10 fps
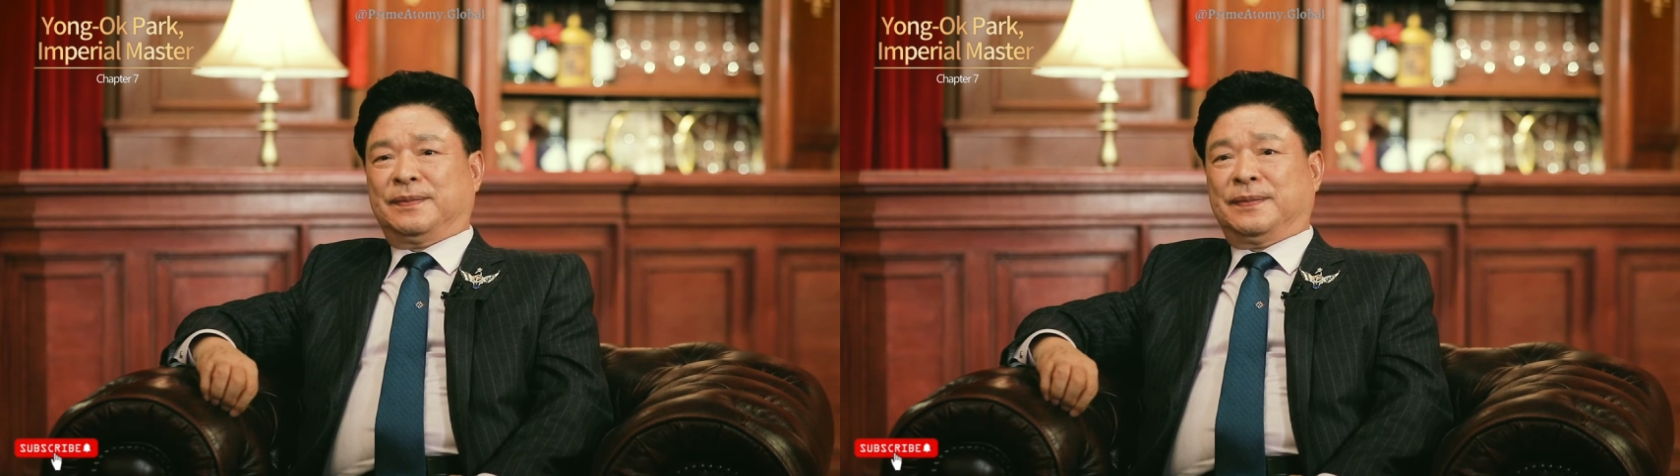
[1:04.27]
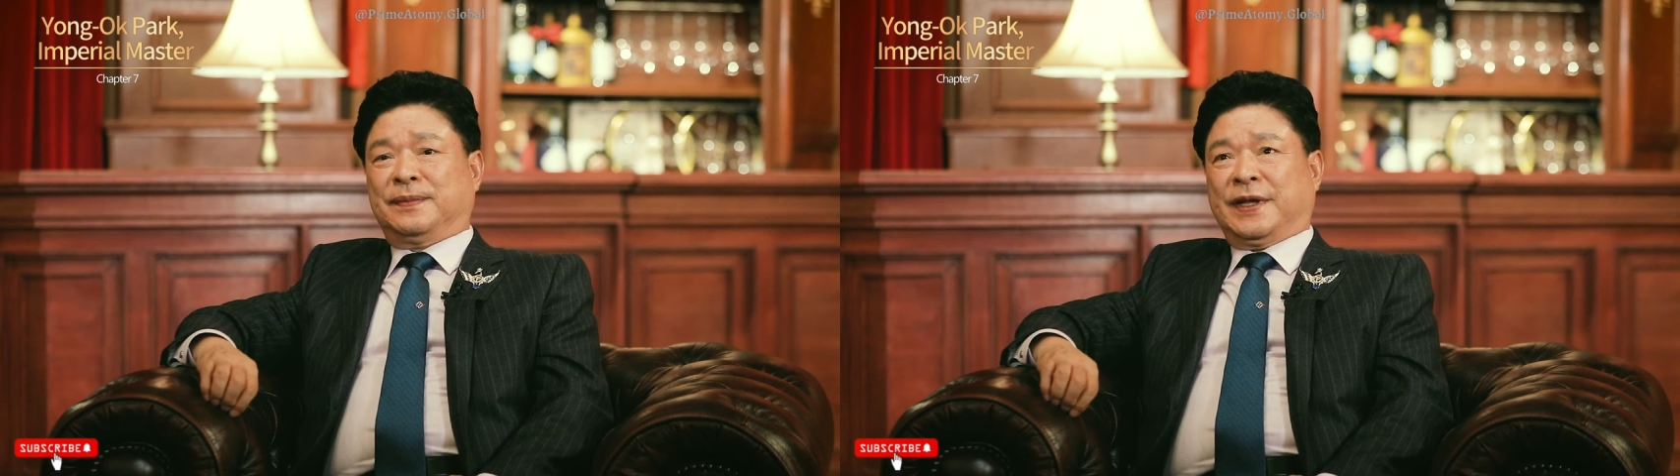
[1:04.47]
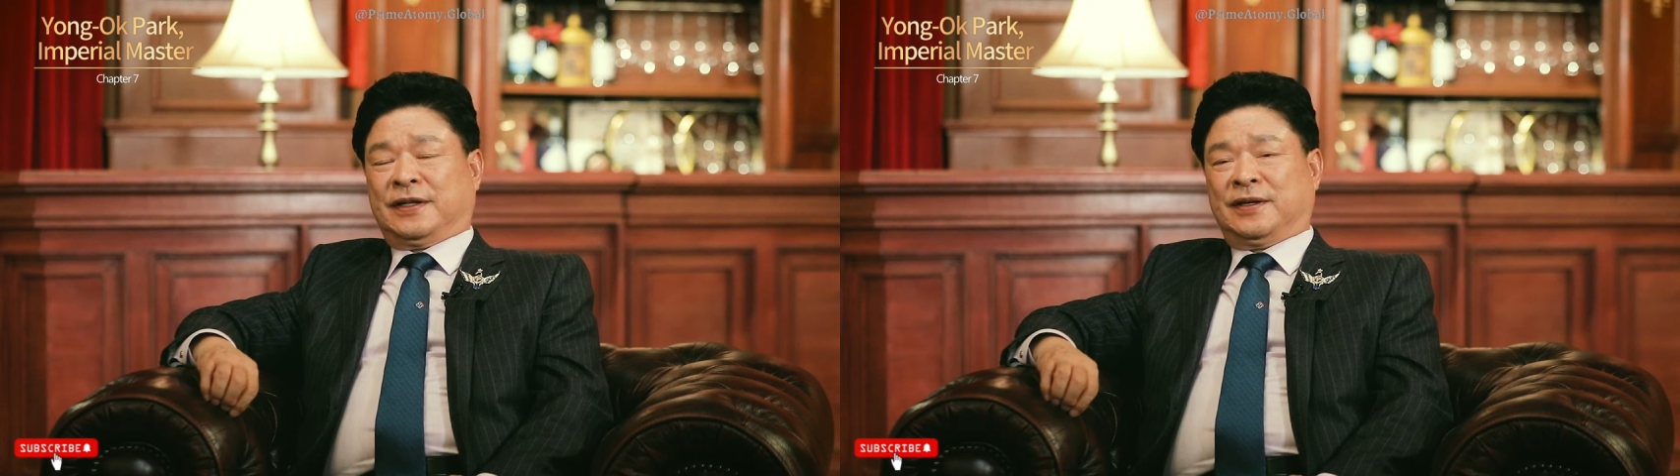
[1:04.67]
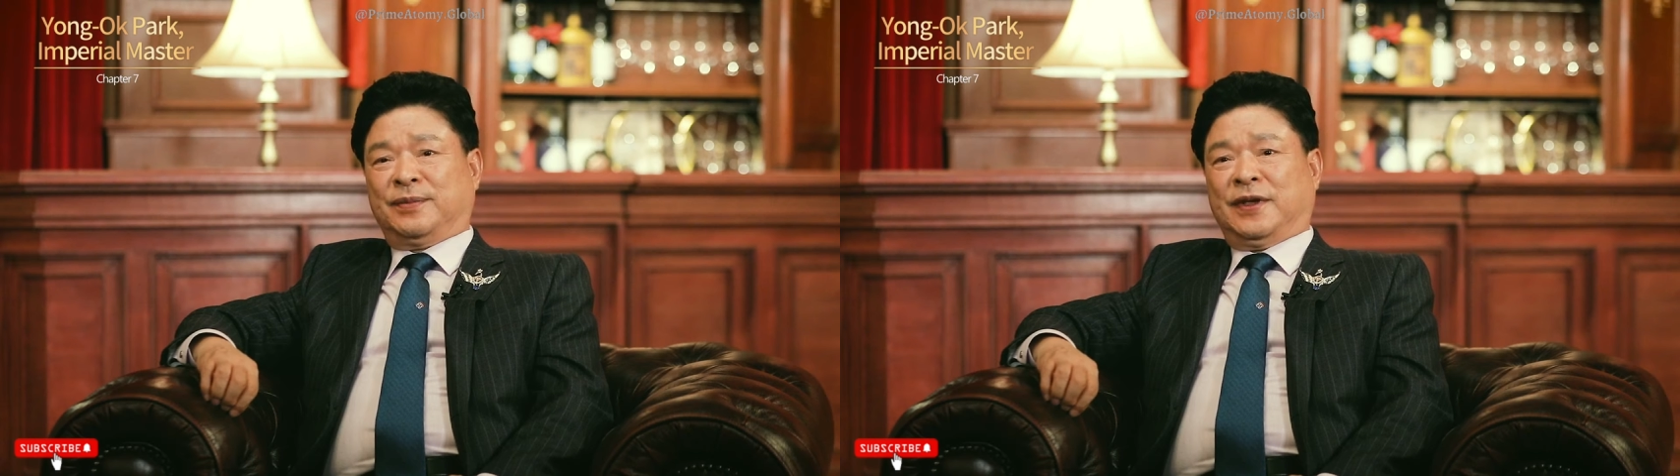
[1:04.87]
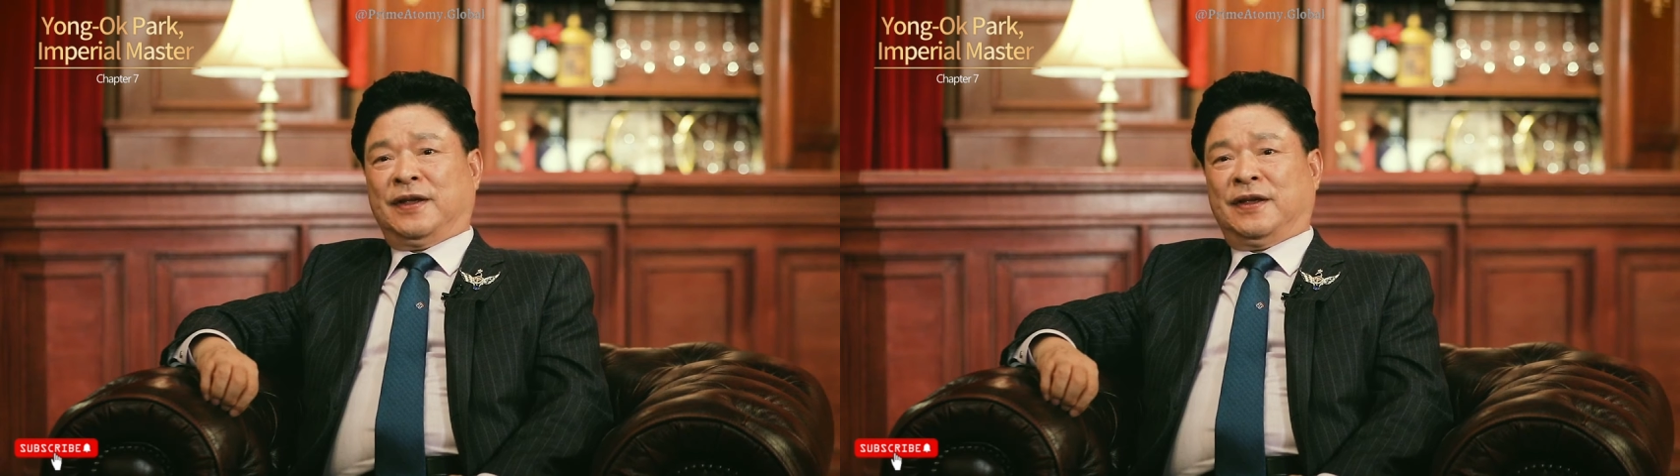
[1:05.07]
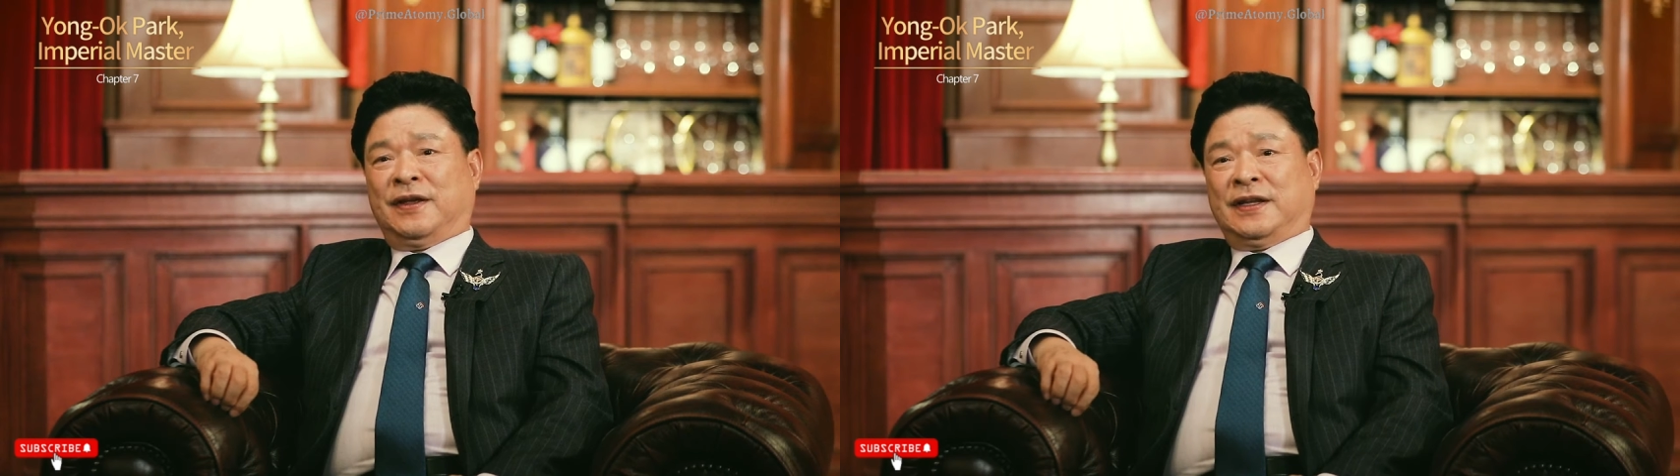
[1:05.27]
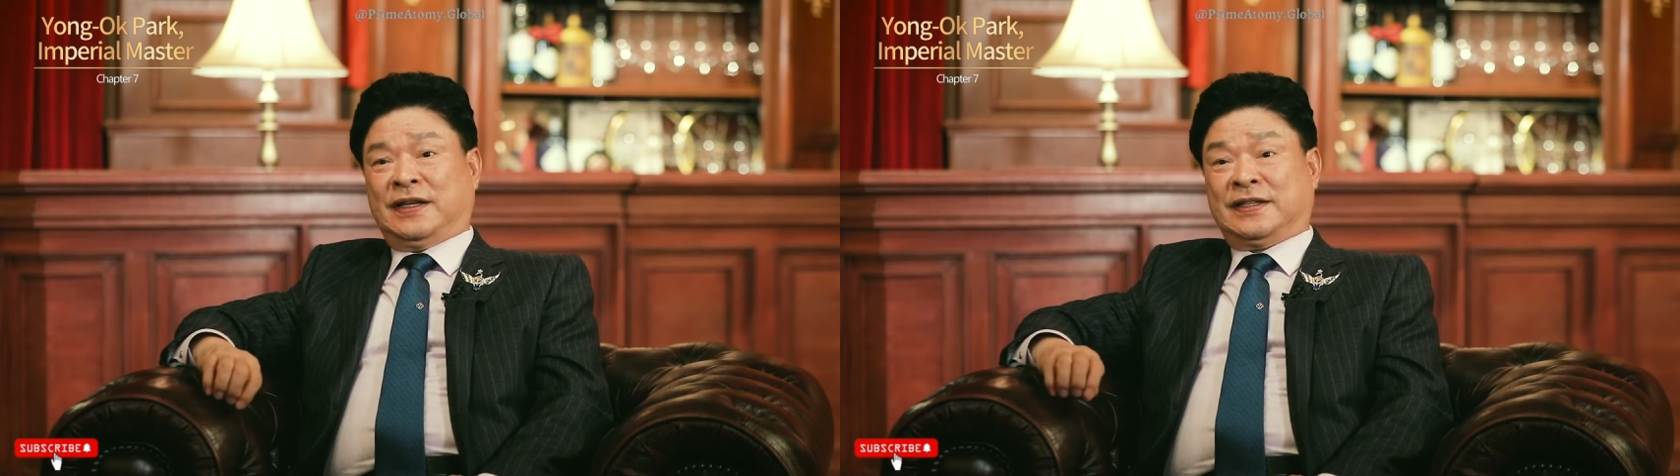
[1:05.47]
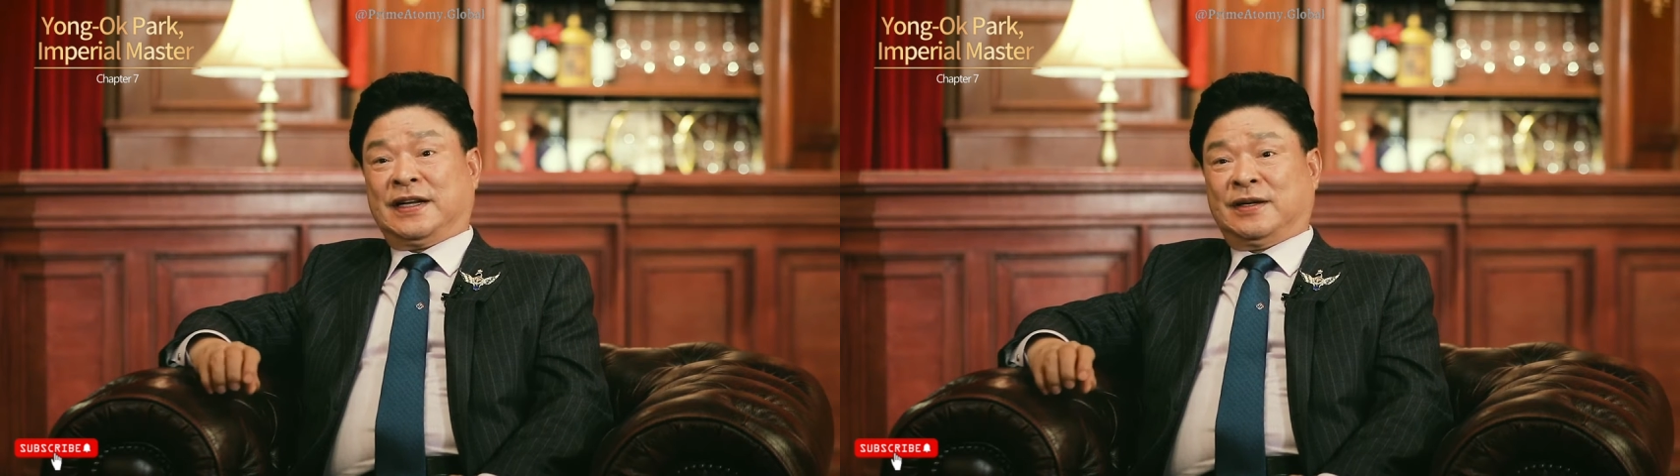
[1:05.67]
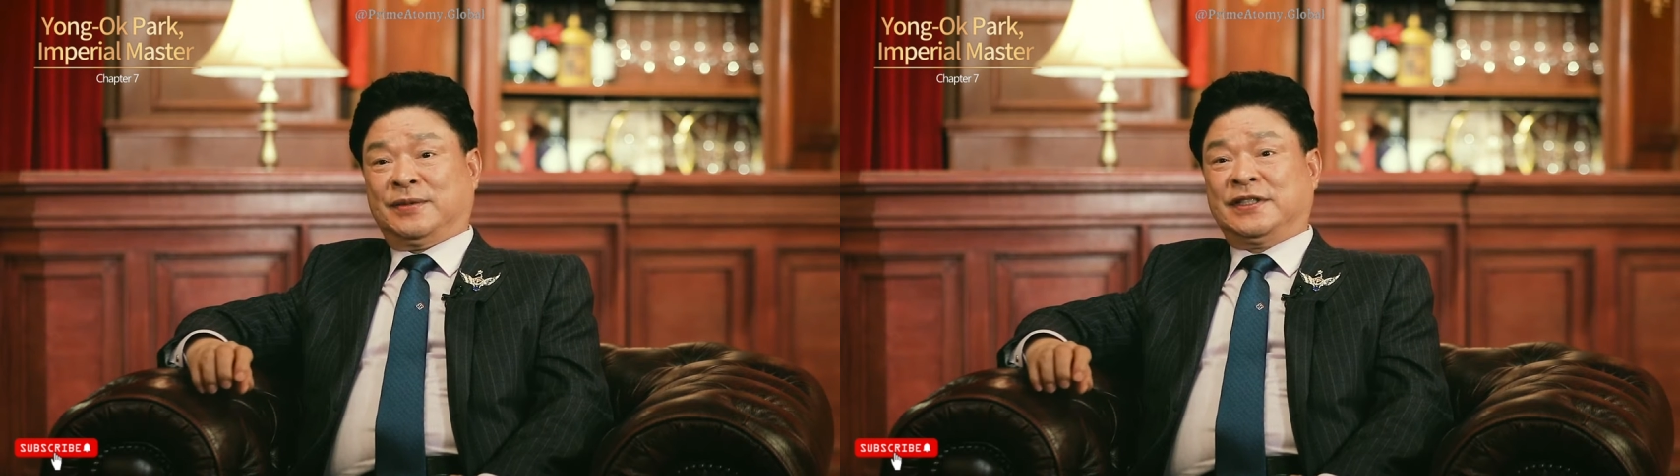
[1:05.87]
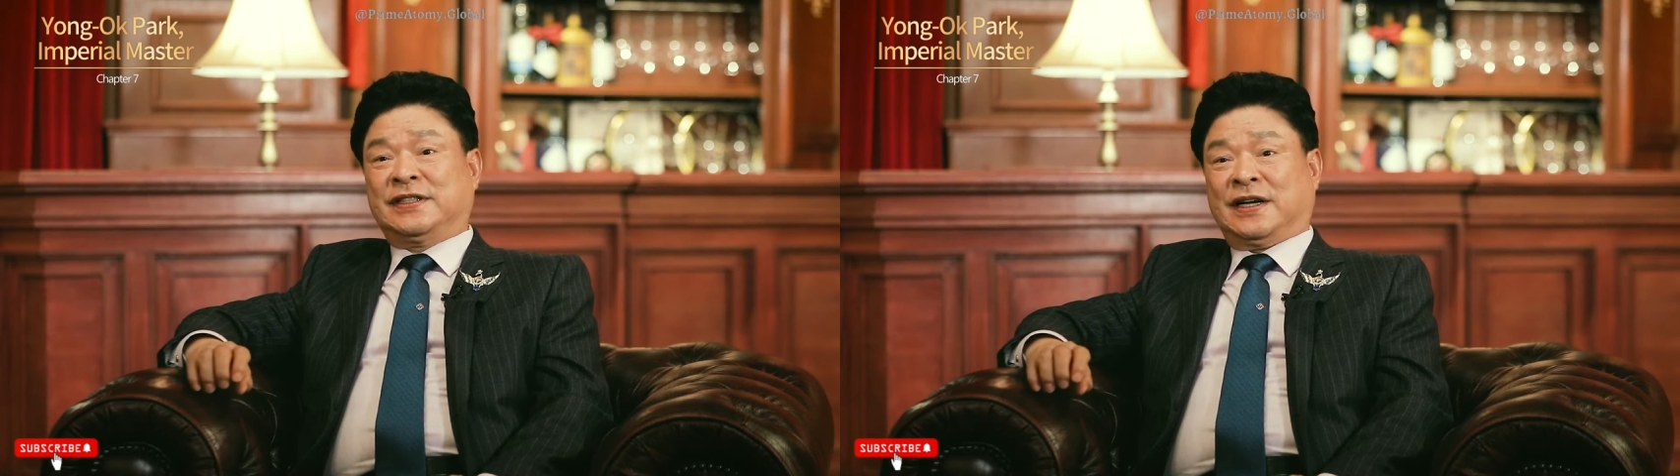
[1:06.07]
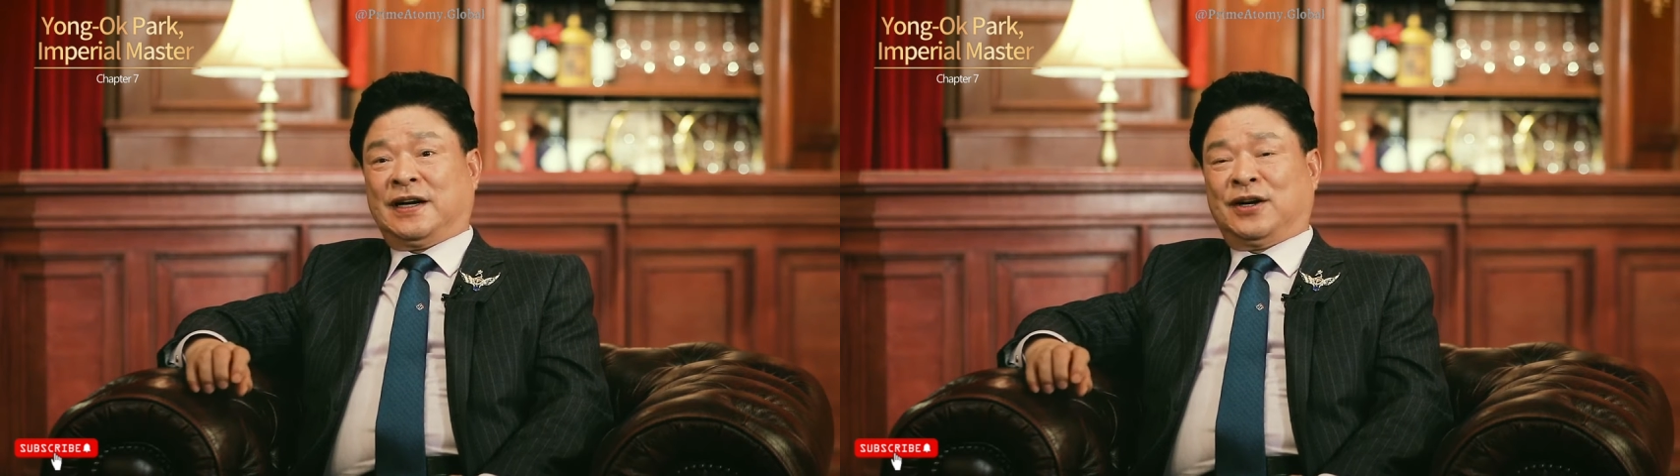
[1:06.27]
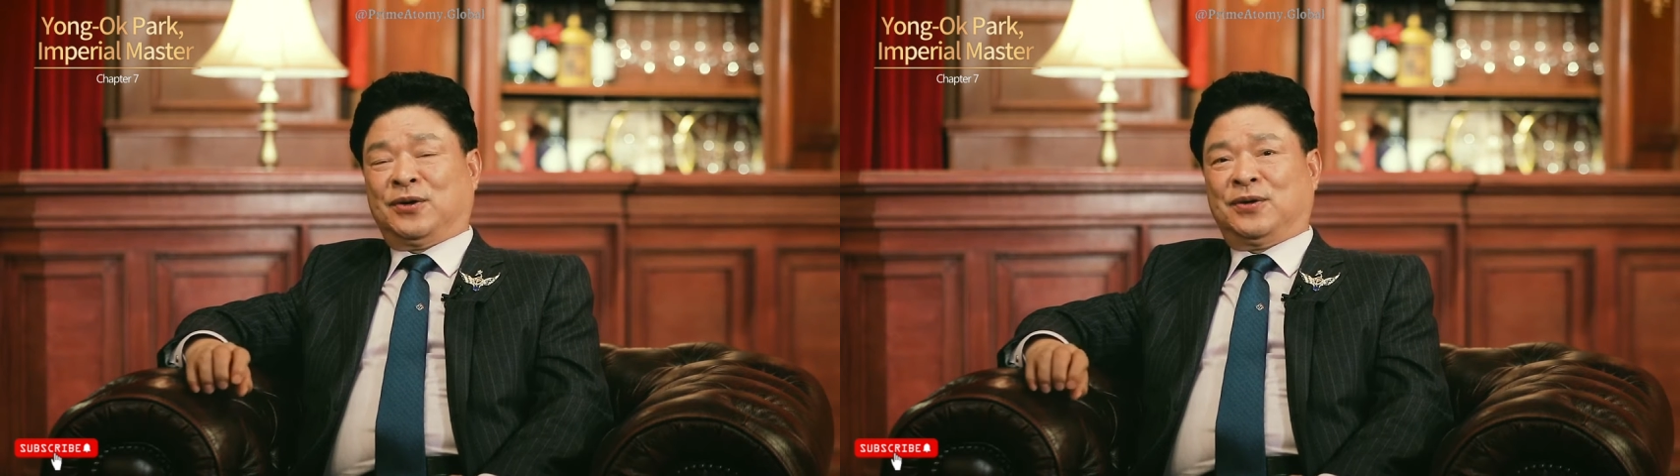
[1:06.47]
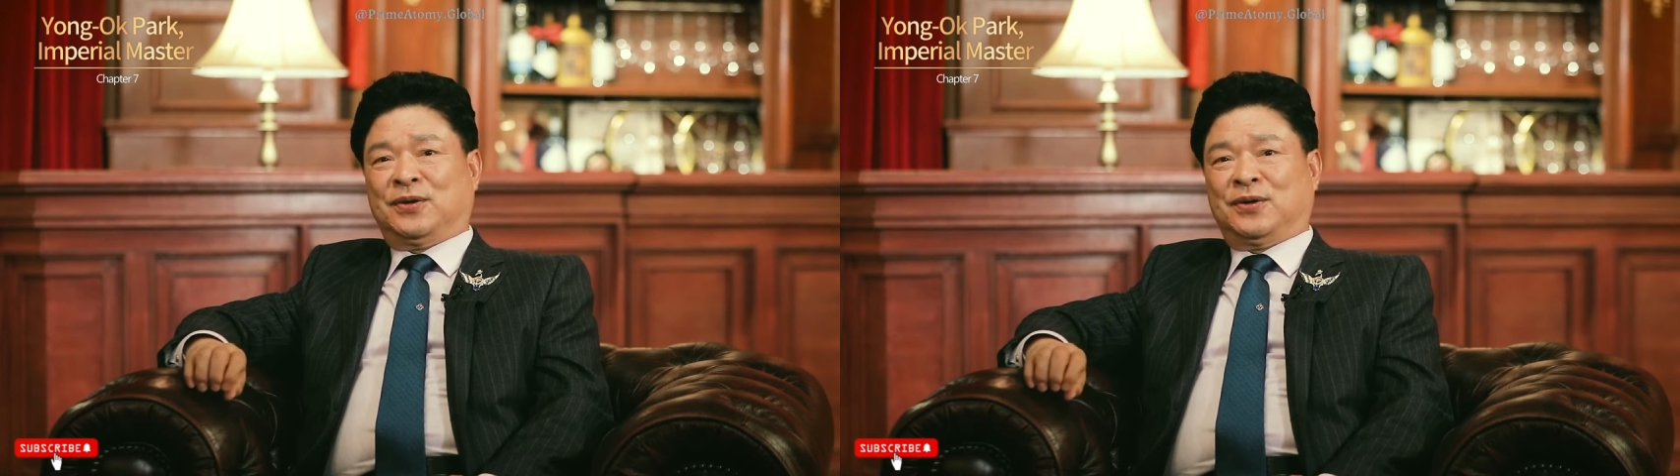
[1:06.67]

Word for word: as I started this business at Atomy,